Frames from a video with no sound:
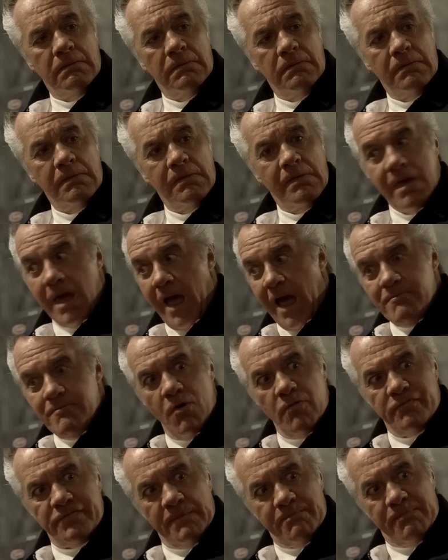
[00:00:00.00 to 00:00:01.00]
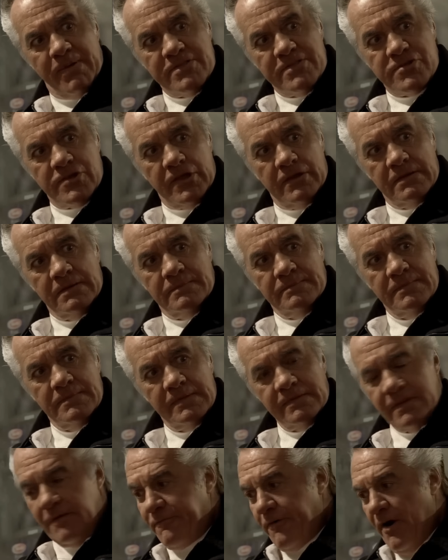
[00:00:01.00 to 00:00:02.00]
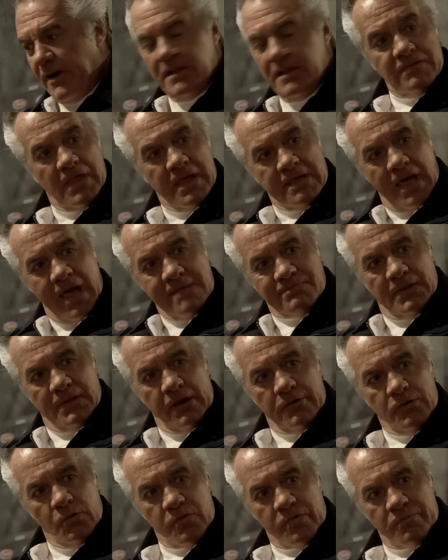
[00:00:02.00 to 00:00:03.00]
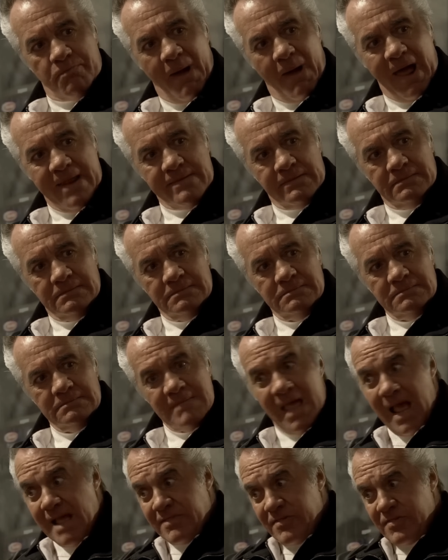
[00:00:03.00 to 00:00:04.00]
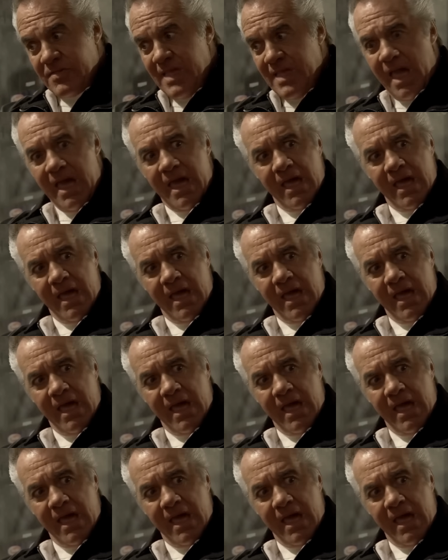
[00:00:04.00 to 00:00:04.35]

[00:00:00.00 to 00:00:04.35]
has been moved multiple times, so it couldn't be that the cat is detecting like some